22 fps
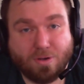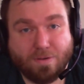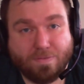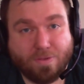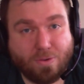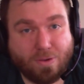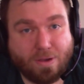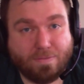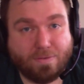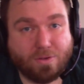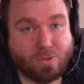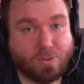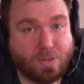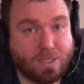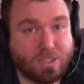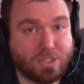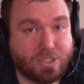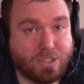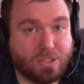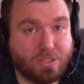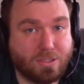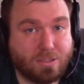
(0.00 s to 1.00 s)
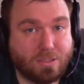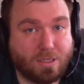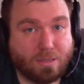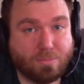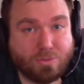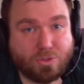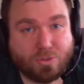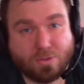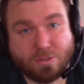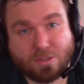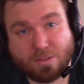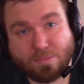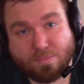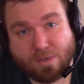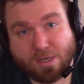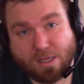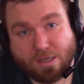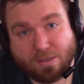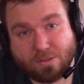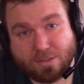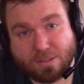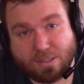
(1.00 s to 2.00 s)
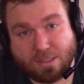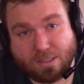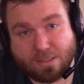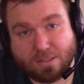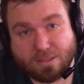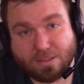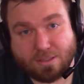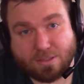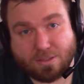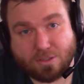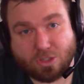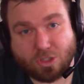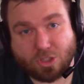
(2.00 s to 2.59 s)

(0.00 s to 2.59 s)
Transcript: if you have a question, I'm sure somebody else does.